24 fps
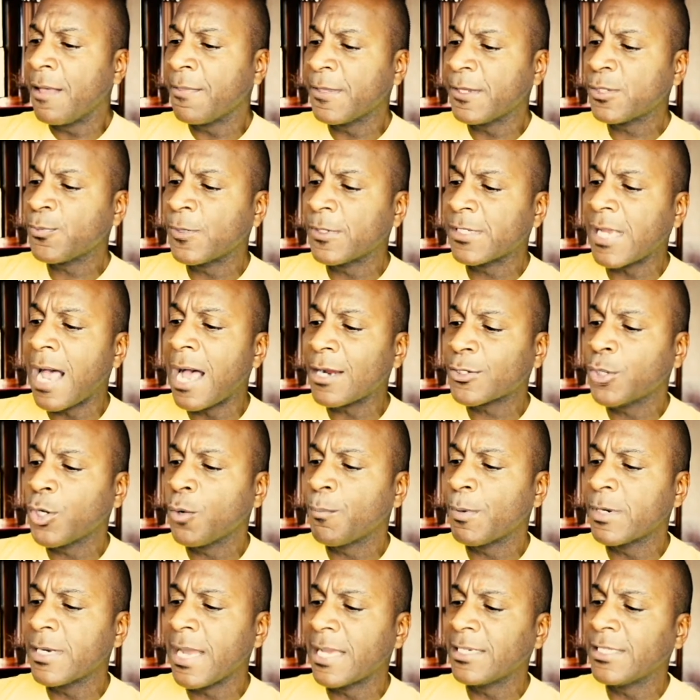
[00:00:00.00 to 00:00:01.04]
This was
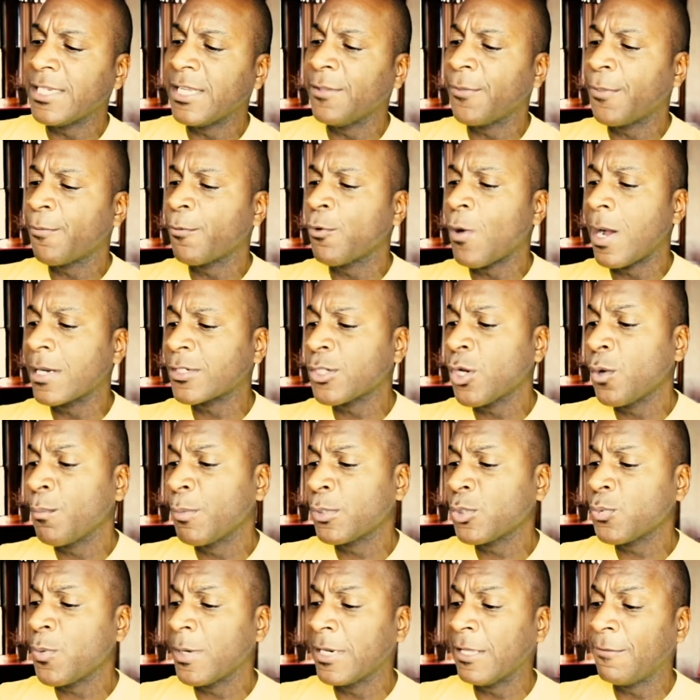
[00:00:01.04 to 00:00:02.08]
October 19th through
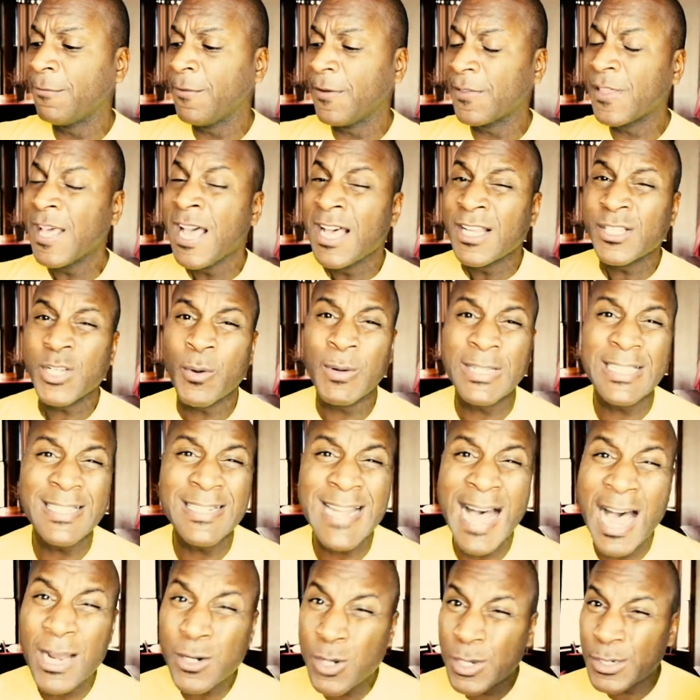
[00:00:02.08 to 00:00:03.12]
October 25th, so it's
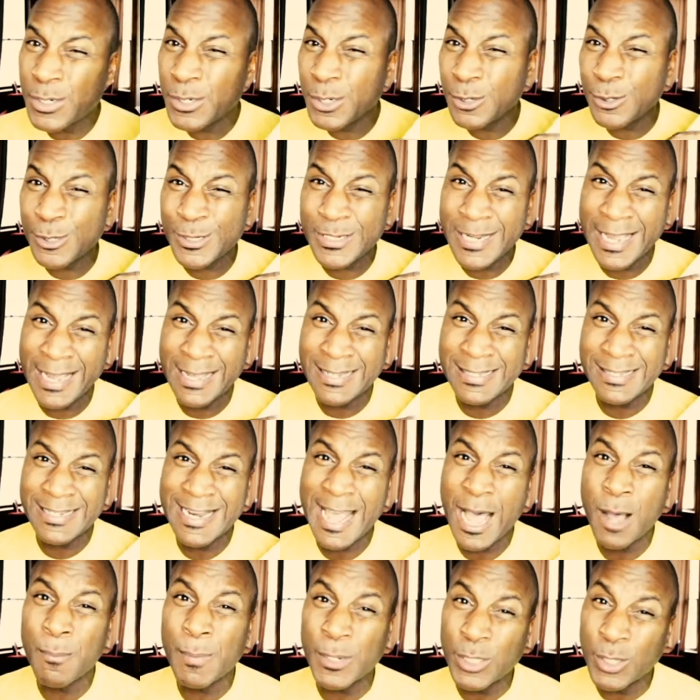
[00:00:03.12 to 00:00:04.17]
not on newsstands
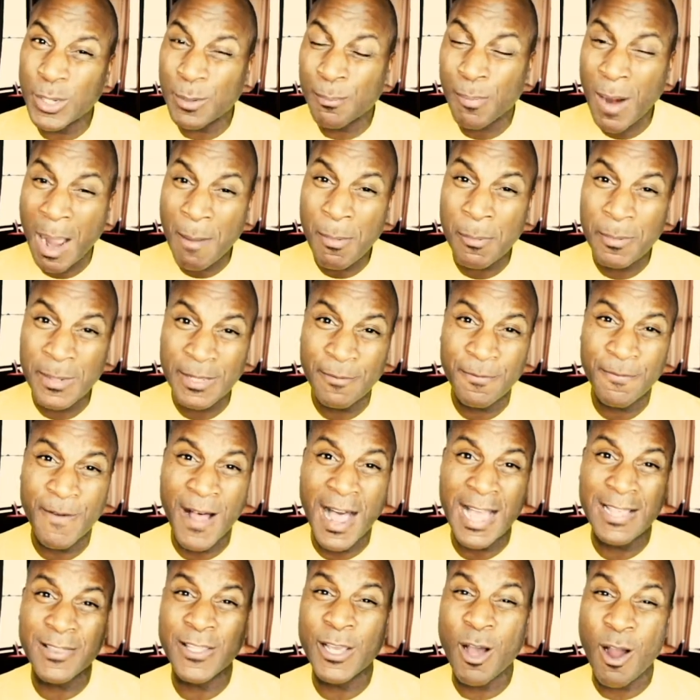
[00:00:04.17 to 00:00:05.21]
now, but you can probably
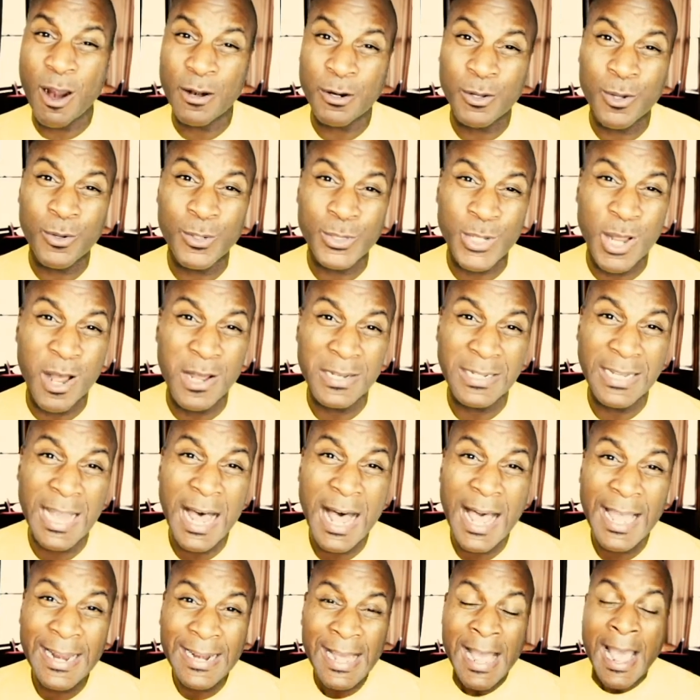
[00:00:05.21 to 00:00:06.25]
find the articles
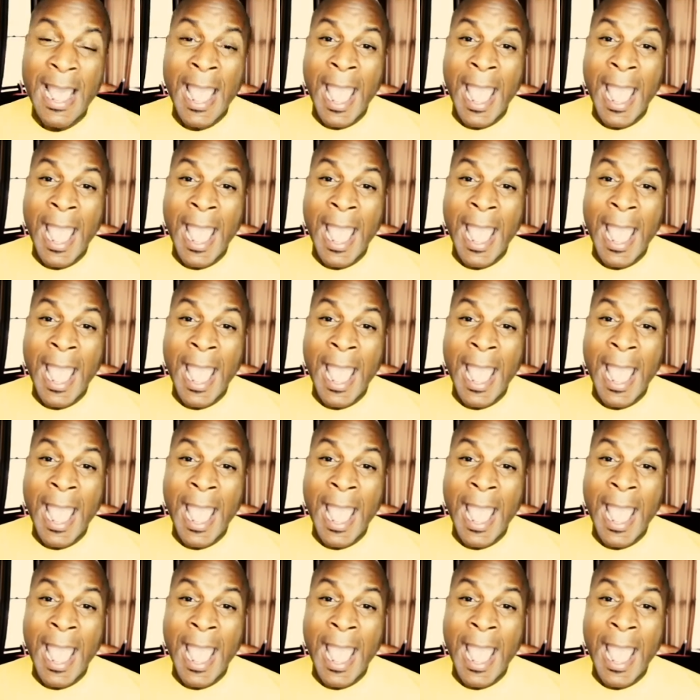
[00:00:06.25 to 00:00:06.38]
online.